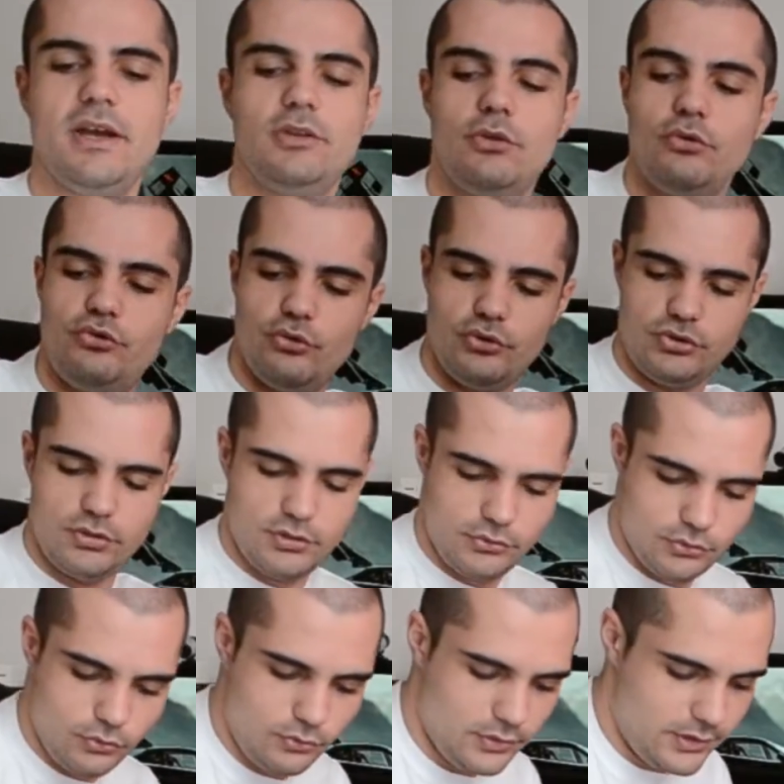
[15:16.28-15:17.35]
I don't usually
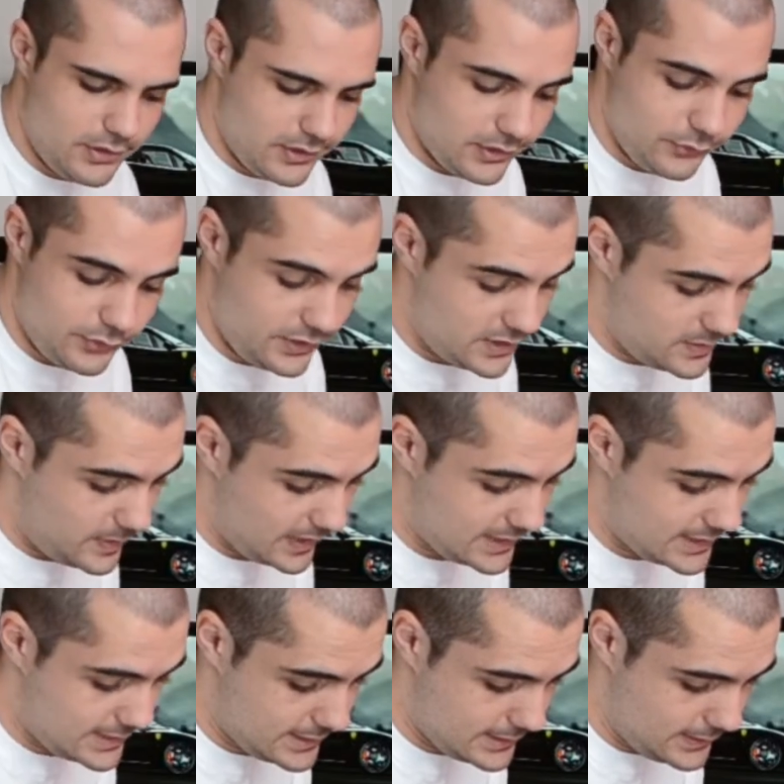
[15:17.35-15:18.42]
do and read
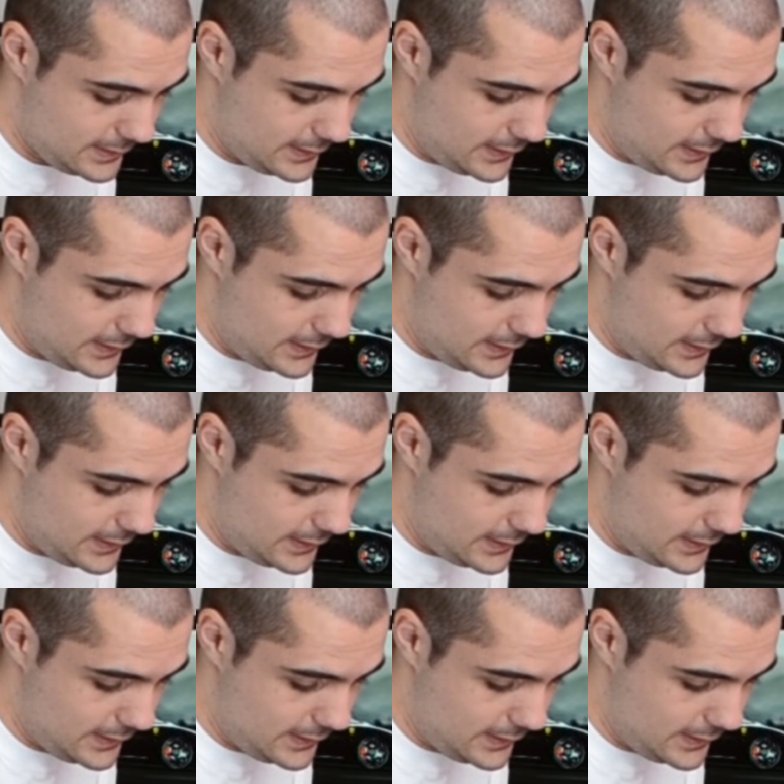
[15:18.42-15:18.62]
specs.